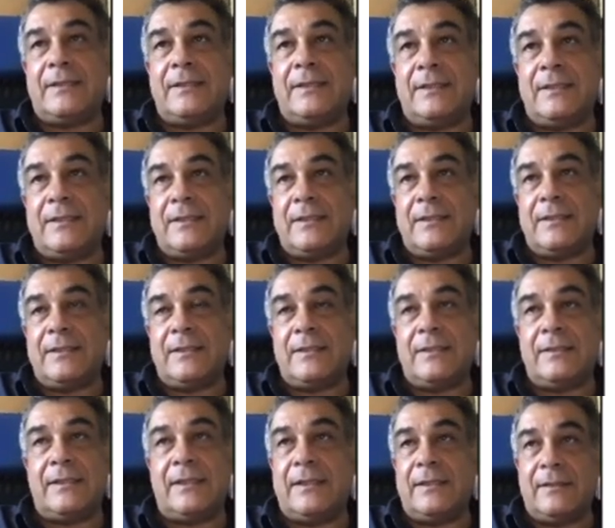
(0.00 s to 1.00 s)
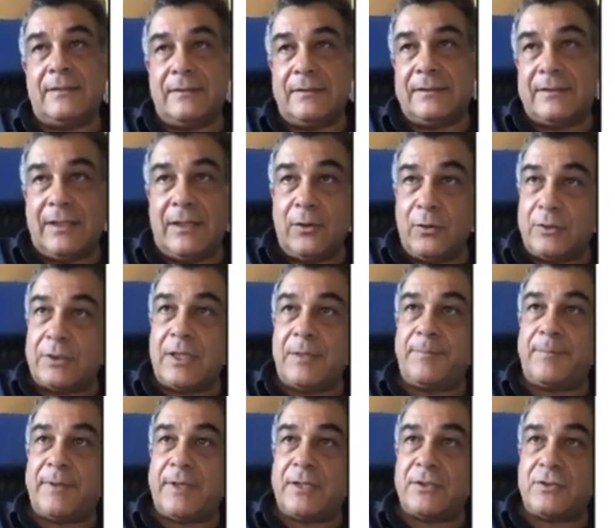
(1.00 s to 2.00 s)
the low
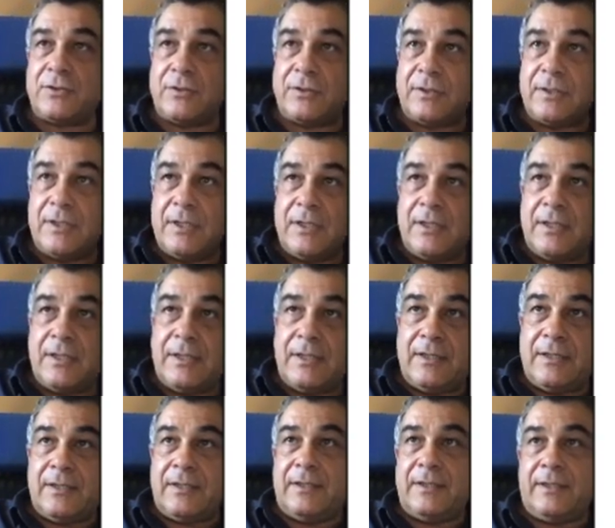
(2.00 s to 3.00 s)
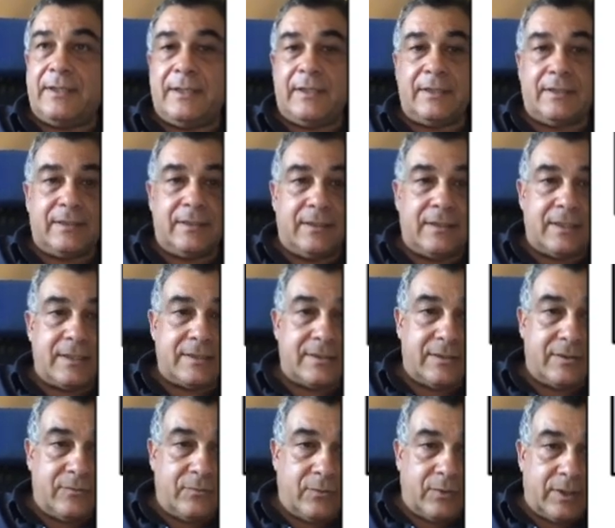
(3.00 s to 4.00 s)
temperature heat
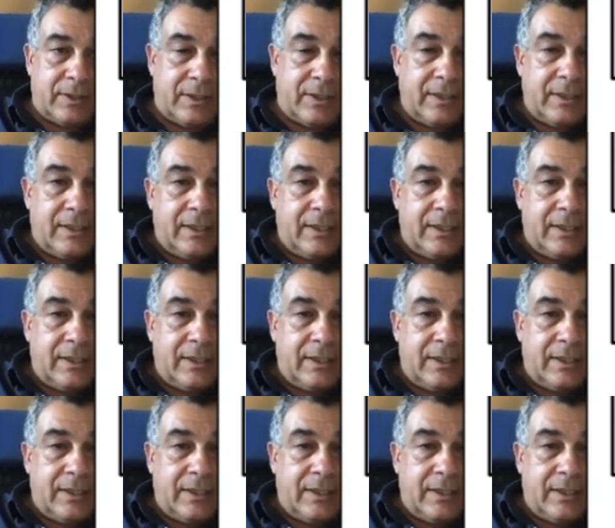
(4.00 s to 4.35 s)
reservoir.